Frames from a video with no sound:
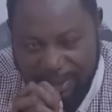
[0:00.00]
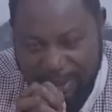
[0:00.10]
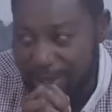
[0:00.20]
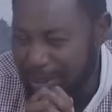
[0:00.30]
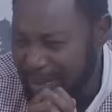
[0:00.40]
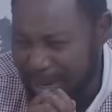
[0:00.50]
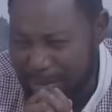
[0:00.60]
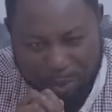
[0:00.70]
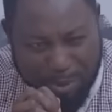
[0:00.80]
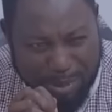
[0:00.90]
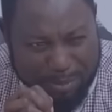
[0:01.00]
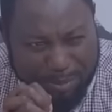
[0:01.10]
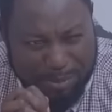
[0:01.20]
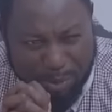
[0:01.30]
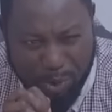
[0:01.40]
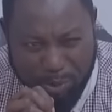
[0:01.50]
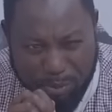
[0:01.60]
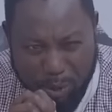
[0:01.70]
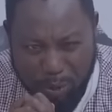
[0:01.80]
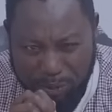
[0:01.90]
God, I pray my people
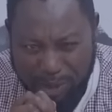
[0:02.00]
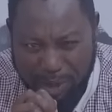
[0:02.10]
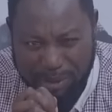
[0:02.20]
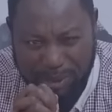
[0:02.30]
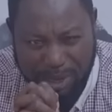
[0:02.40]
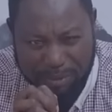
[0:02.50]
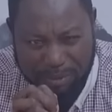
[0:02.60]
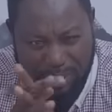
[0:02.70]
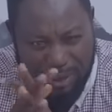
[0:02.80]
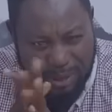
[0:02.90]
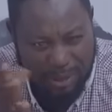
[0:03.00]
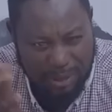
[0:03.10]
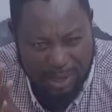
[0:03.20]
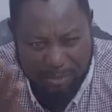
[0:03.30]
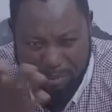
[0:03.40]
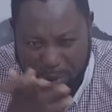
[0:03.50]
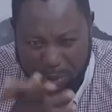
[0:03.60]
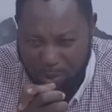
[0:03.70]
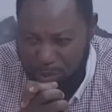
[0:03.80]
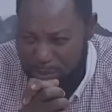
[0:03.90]
compose themselves and be
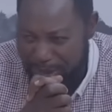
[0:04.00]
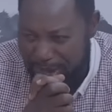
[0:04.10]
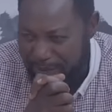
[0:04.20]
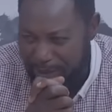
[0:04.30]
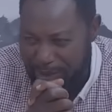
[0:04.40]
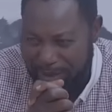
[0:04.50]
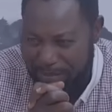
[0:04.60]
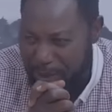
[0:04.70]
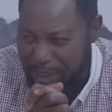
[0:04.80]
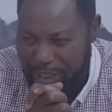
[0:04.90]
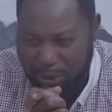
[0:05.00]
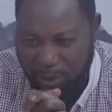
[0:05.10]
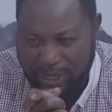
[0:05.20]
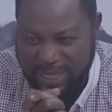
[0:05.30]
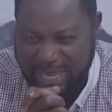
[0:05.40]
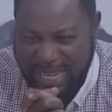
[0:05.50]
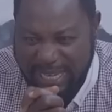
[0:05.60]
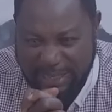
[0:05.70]
on good behavior that particular day.